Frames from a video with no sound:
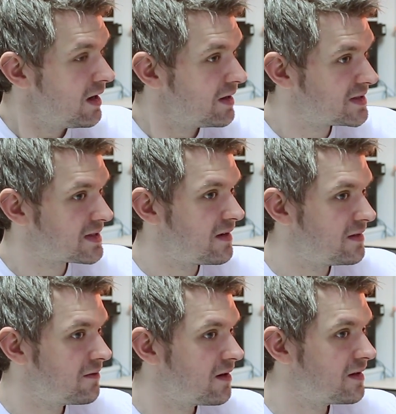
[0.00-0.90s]
And so
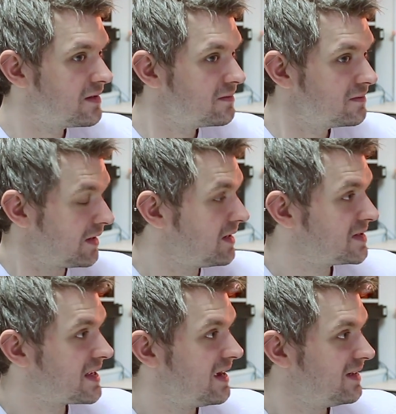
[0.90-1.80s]
there are, like you
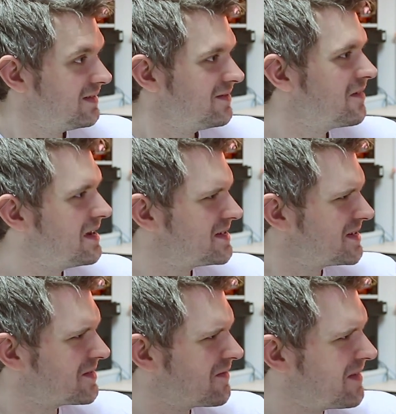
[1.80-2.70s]
say, ways
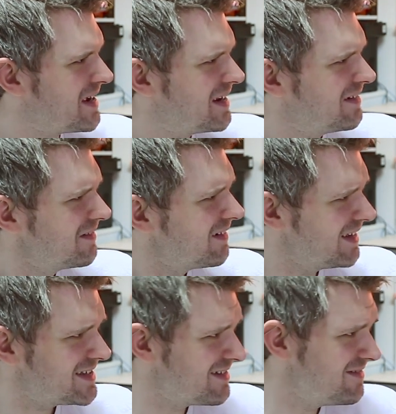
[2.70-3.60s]
to sort of make it look
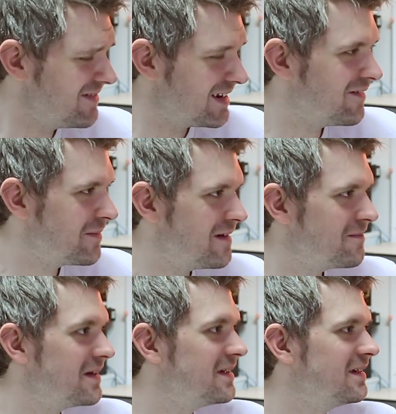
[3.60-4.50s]
like snow a little bit,
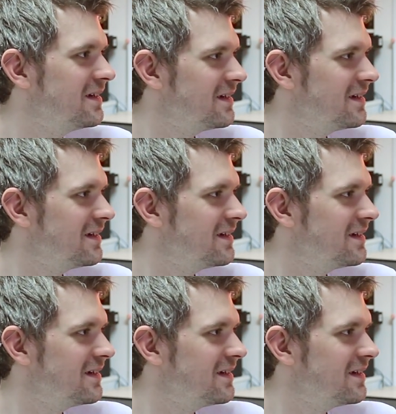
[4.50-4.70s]
but